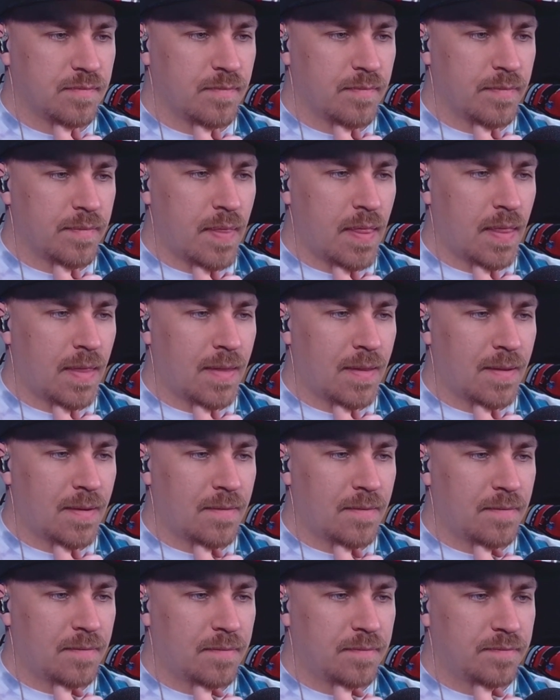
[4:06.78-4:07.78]

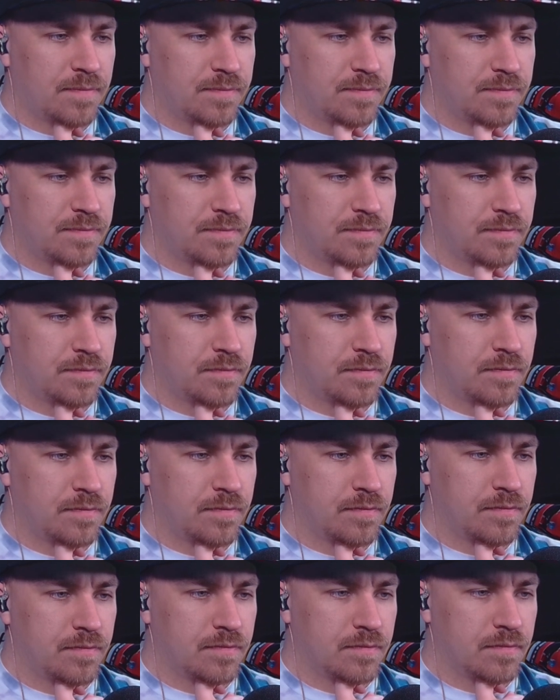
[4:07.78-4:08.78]

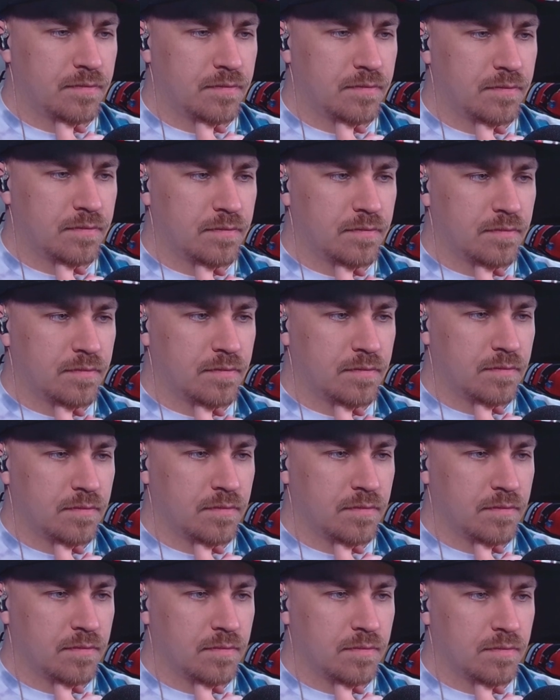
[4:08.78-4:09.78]

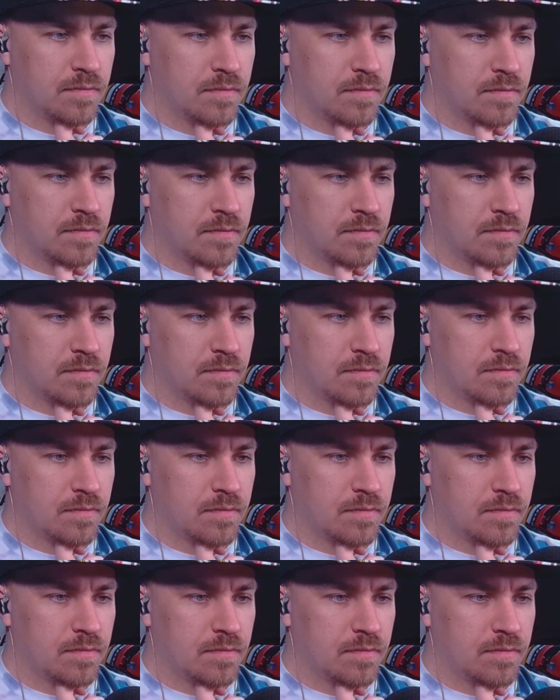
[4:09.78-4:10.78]

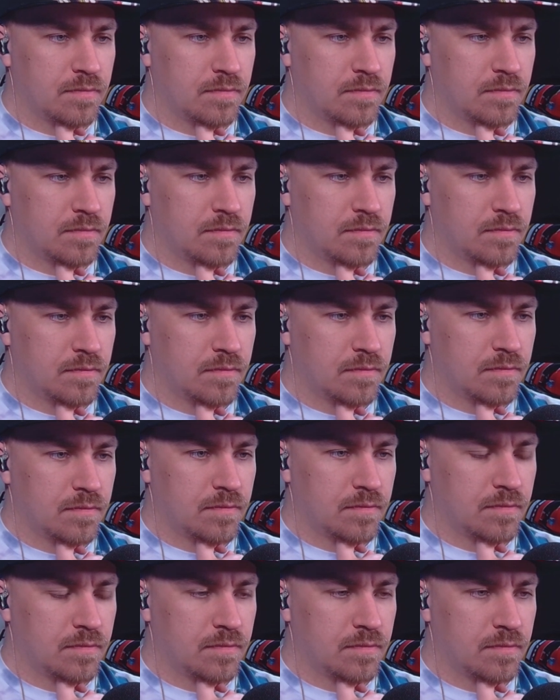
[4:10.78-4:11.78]

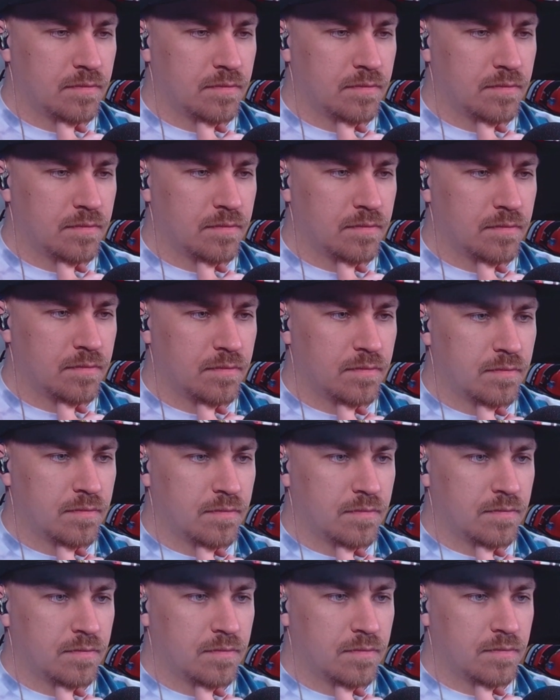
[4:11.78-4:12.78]

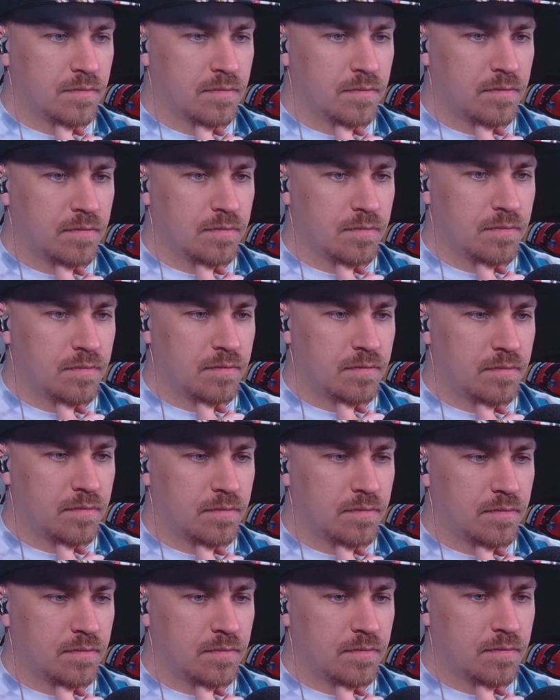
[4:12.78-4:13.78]

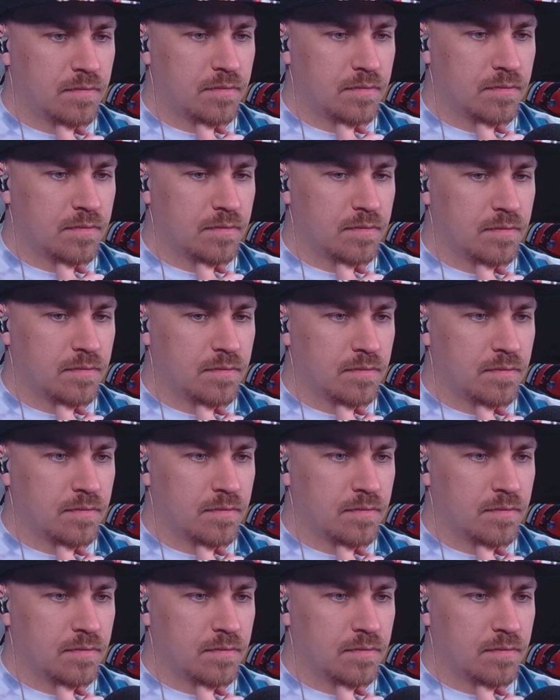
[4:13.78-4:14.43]
No one is speaking in this clip.